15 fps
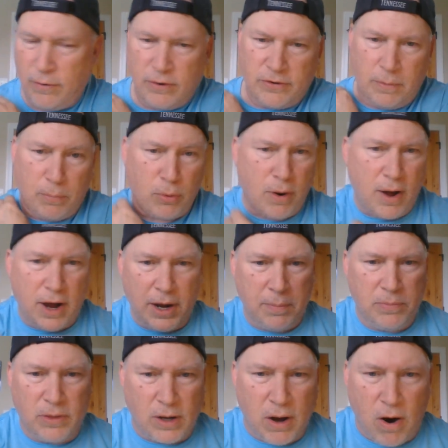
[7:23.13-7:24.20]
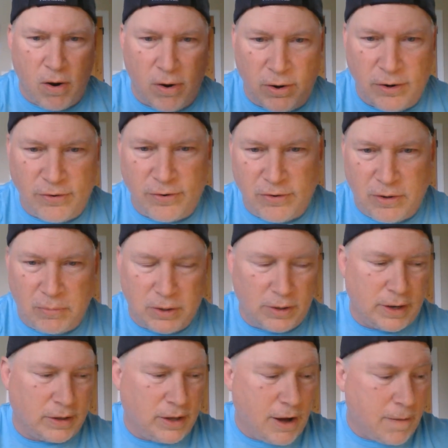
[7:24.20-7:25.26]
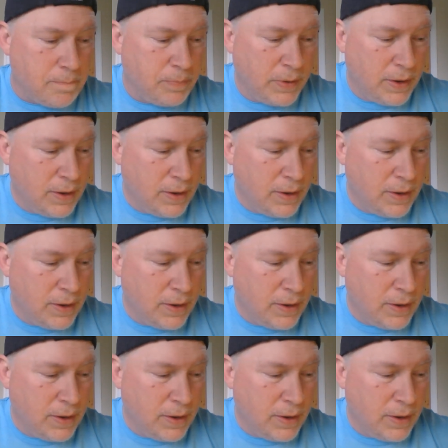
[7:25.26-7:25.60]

or to bribe the guards or something like that.